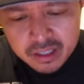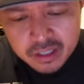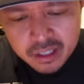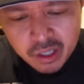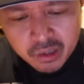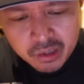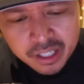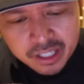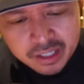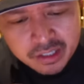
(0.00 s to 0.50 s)

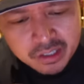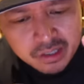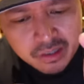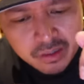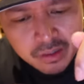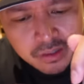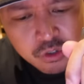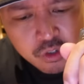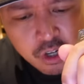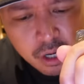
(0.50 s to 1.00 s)
donut,
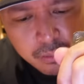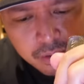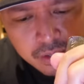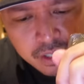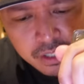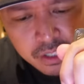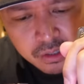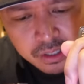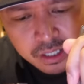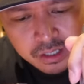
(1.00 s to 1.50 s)
strawberry
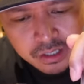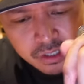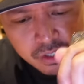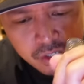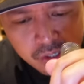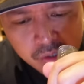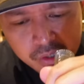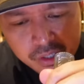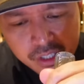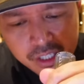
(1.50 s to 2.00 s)
donut to
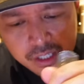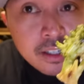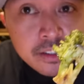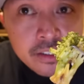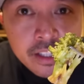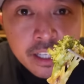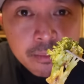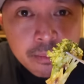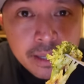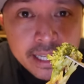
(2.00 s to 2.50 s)
go with it.
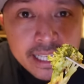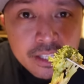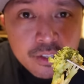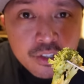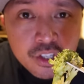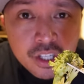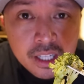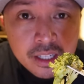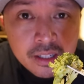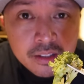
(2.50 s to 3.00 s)
Unlike Mikey
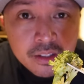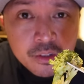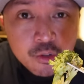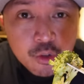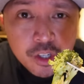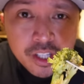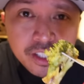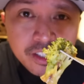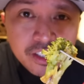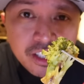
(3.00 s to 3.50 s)
Chen,
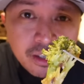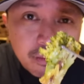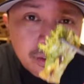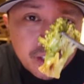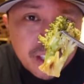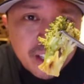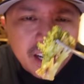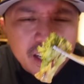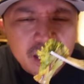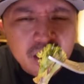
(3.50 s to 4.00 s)
strictly
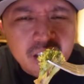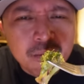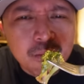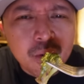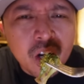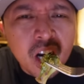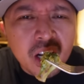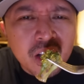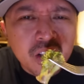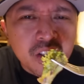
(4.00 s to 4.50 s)
dumpling, I love
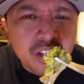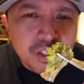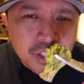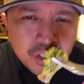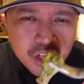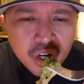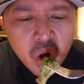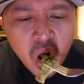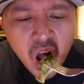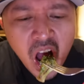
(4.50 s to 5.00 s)
broccoli,
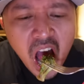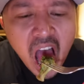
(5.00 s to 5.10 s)
so.